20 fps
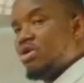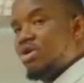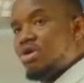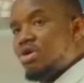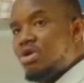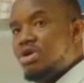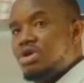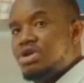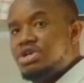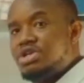
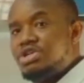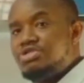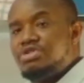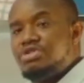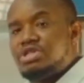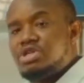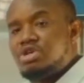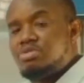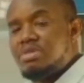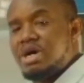on the
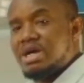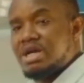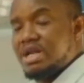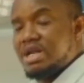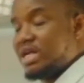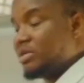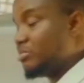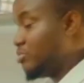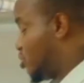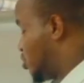retail
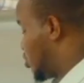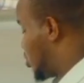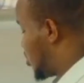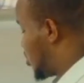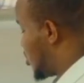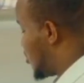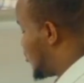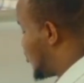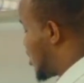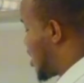market, at most
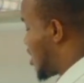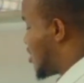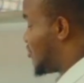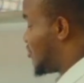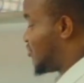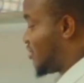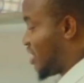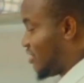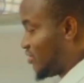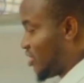sell for
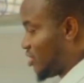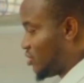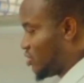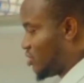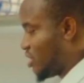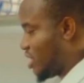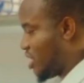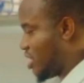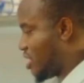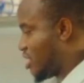around
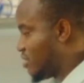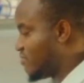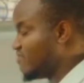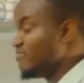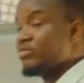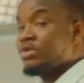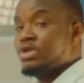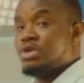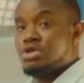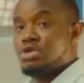5,000 naira.
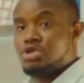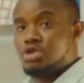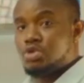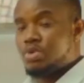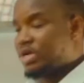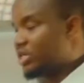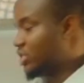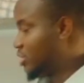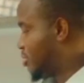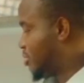So
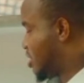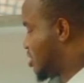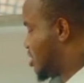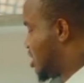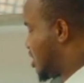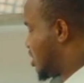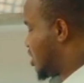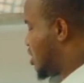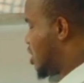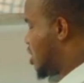we expect that